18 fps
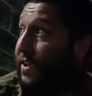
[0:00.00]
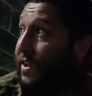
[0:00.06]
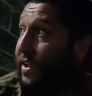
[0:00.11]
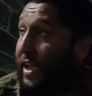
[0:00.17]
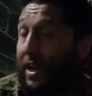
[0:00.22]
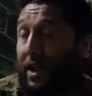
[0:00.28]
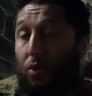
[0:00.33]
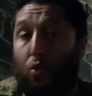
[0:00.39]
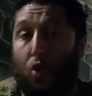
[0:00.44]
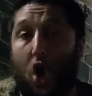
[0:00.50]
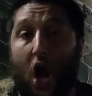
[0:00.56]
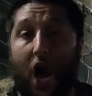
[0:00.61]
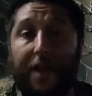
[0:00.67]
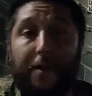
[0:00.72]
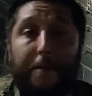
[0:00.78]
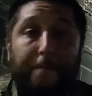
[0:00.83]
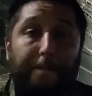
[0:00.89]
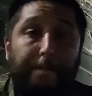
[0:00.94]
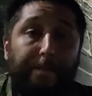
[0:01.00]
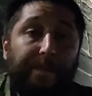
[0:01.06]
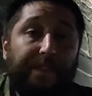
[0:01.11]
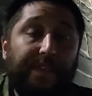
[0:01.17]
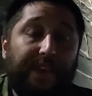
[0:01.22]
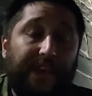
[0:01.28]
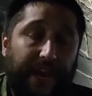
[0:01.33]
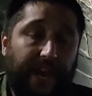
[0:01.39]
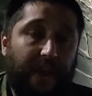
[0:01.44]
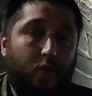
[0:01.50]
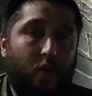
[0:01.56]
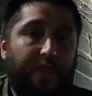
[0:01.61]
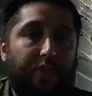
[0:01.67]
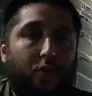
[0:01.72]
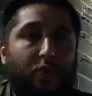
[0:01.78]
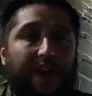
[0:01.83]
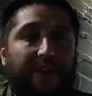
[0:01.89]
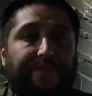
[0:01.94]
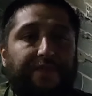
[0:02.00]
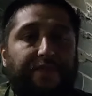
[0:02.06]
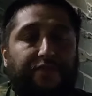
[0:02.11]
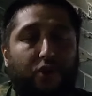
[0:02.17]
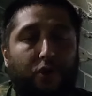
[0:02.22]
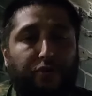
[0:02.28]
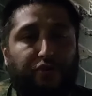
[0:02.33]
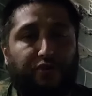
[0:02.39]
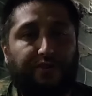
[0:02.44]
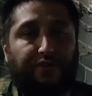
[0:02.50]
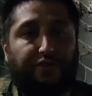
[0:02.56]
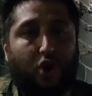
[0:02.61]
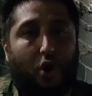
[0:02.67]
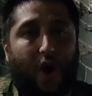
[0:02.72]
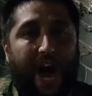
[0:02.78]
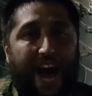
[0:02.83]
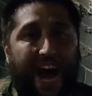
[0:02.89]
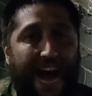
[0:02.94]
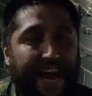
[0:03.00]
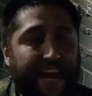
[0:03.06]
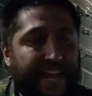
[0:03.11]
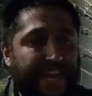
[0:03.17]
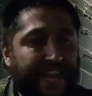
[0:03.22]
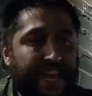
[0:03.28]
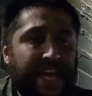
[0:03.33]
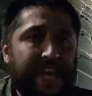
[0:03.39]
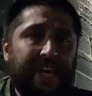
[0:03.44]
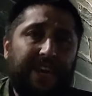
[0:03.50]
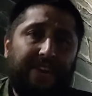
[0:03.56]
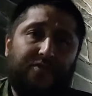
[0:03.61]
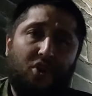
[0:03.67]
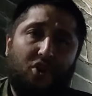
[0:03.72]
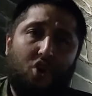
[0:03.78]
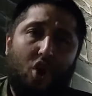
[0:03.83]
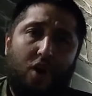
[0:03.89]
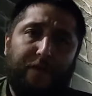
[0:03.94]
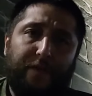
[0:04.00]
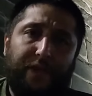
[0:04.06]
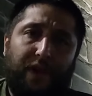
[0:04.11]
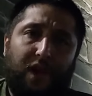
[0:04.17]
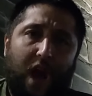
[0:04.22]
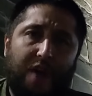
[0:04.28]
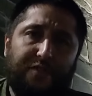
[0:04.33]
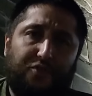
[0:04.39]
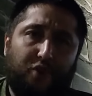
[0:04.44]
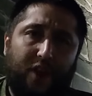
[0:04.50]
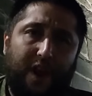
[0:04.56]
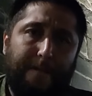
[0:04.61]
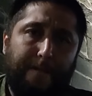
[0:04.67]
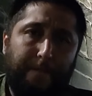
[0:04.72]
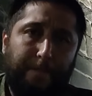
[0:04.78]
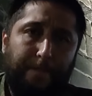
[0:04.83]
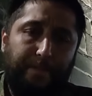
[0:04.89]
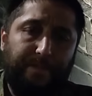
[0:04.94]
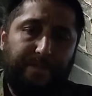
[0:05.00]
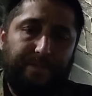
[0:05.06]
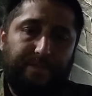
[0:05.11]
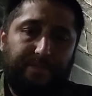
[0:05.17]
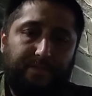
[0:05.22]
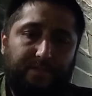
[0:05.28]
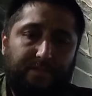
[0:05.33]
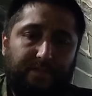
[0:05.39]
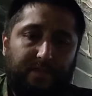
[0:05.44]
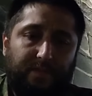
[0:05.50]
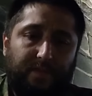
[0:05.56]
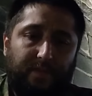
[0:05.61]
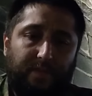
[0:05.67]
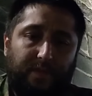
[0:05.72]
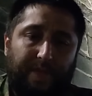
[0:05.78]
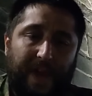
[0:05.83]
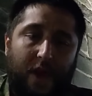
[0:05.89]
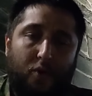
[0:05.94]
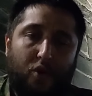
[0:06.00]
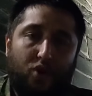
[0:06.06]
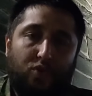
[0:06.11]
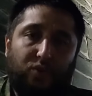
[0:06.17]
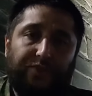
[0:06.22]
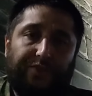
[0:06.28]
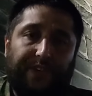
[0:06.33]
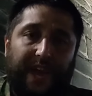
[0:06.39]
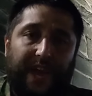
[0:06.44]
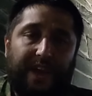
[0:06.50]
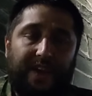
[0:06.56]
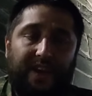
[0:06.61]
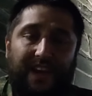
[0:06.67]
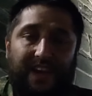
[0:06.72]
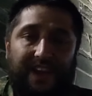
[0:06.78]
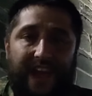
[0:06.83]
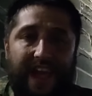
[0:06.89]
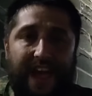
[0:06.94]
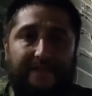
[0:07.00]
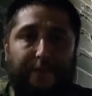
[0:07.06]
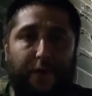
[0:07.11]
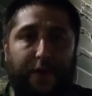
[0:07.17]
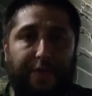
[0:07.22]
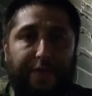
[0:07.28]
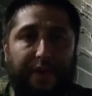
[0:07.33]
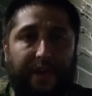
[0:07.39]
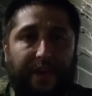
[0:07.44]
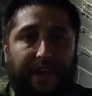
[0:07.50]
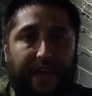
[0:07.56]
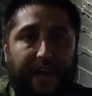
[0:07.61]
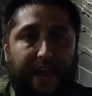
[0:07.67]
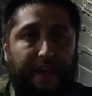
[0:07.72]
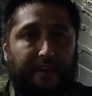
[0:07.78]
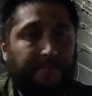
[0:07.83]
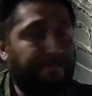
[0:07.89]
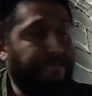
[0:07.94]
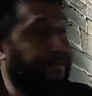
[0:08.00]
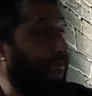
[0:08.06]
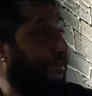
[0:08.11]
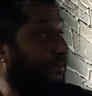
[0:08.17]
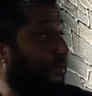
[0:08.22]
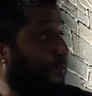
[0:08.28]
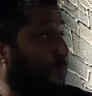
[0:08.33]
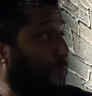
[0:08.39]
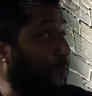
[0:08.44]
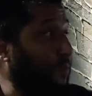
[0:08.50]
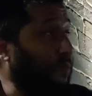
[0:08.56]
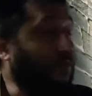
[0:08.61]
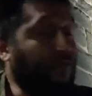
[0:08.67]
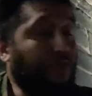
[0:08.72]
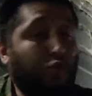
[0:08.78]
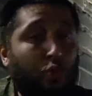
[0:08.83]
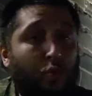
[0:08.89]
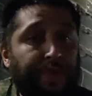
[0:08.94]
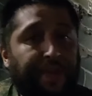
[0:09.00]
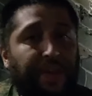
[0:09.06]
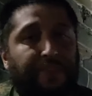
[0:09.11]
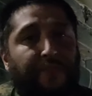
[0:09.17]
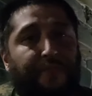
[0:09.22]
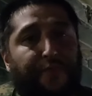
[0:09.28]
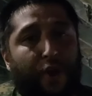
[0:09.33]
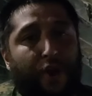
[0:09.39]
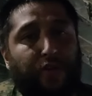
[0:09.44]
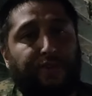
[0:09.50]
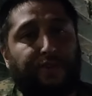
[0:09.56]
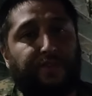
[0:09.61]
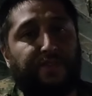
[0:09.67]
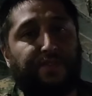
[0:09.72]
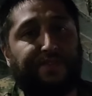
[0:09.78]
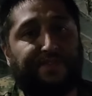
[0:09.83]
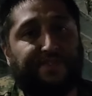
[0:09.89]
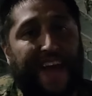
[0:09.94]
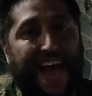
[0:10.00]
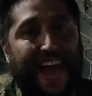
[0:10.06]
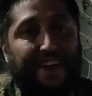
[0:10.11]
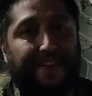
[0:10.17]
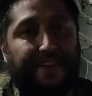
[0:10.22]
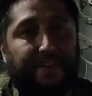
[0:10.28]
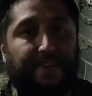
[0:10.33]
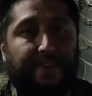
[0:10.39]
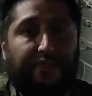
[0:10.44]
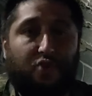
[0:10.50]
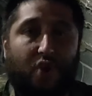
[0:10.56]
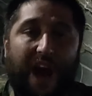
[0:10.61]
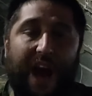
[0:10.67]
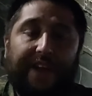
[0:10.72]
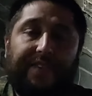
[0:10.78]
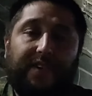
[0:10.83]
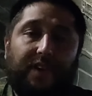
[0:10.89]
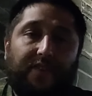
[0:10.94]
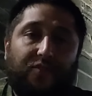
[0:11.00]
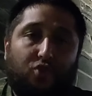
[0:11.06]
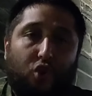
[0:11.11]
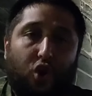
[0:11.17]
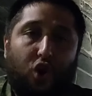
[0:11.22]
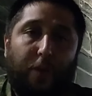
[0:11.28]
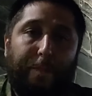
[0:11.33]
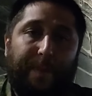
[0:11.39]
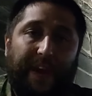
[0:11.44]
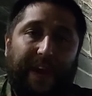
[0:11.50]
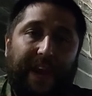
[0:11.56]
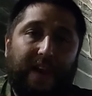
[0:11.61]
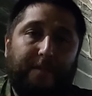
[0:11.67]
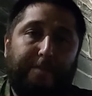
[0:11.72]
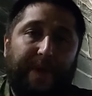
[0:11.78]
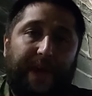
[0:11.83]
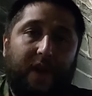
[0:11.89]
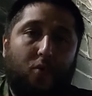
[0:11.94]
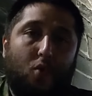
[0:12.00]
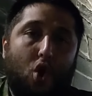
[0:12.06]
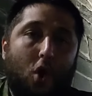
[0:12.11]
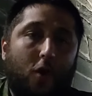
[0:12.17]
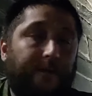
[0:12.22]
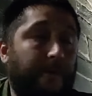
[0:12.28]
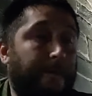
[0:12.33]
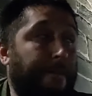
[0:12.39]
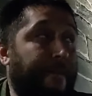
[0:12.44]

And he won the restitution so high, he took over the country Beirut was in and everything in it, with his first sight to try to control being Beirut.